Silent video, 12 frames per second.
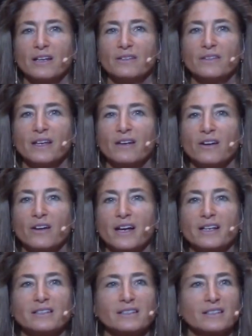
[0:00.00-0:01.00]
that our
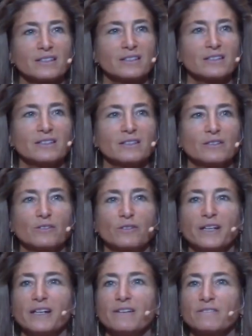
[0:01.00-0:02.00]
essence, this
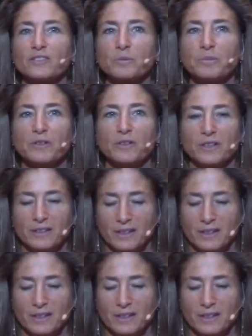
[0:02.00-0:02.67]
creative spirit